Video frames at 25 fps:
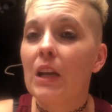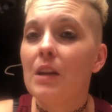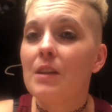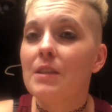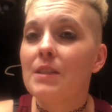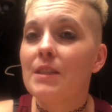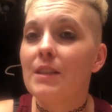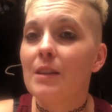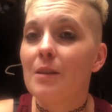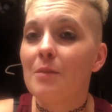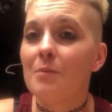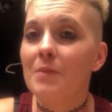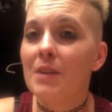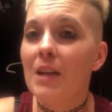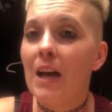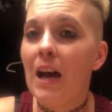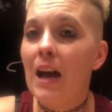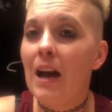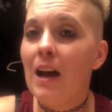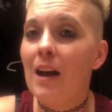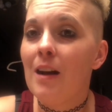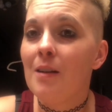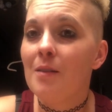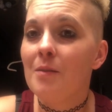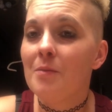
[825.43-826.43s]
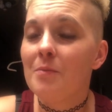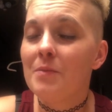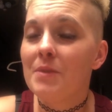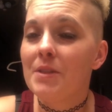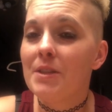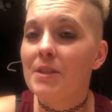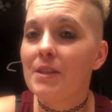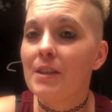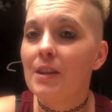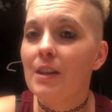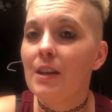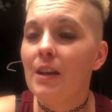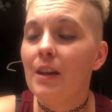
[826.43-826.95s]

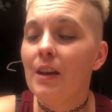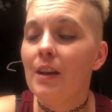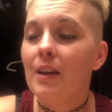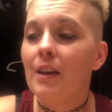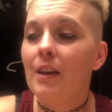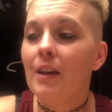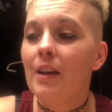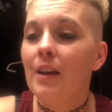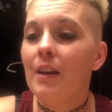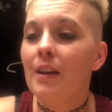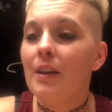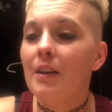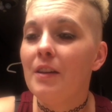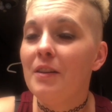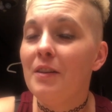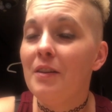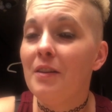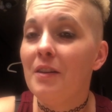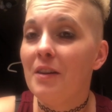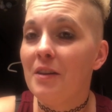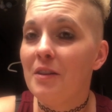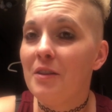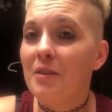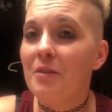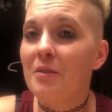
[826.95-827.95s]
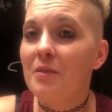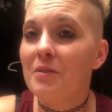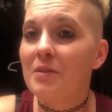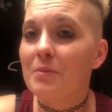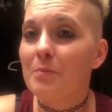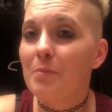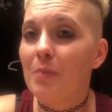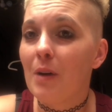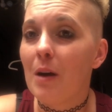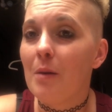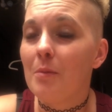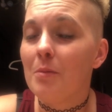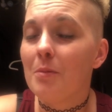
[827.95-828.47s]
Sometimes, and you can
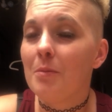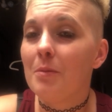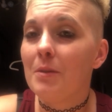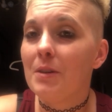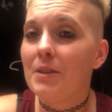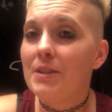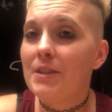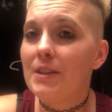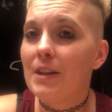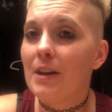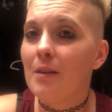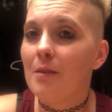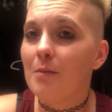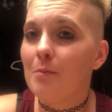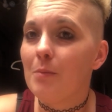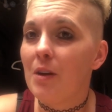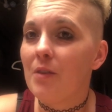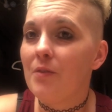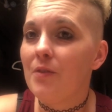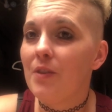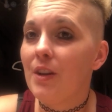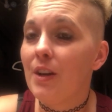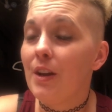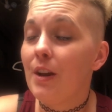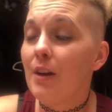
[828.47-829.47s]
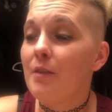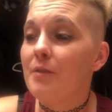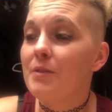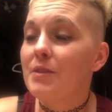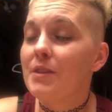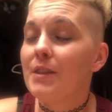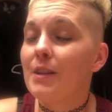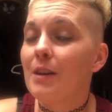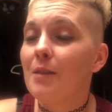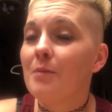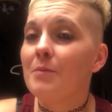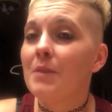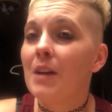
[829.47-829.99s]
probably tell in my videos,
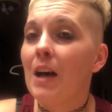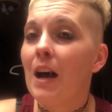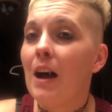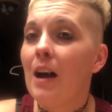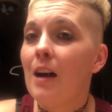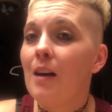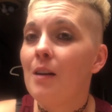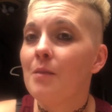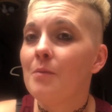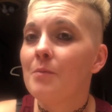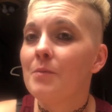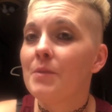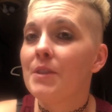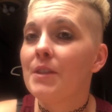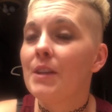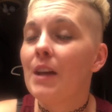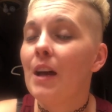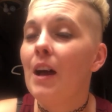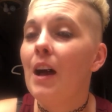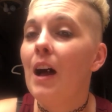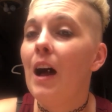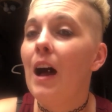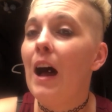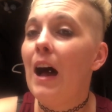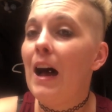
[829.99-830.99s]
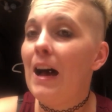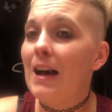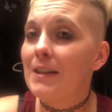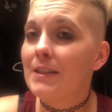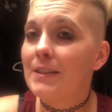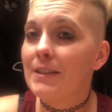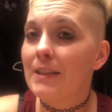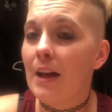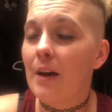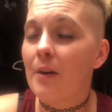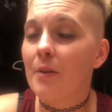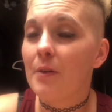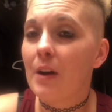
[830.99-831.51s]
sometimes I
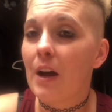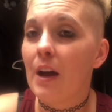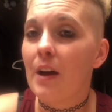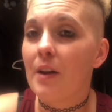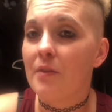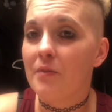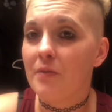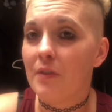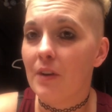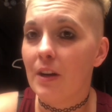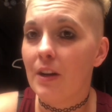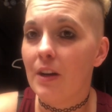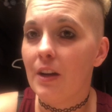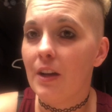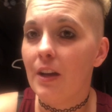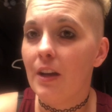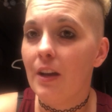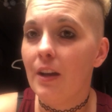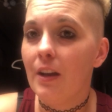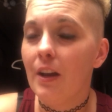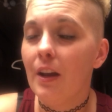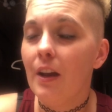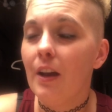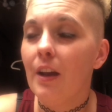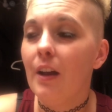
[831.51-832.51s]
sound kind of funny.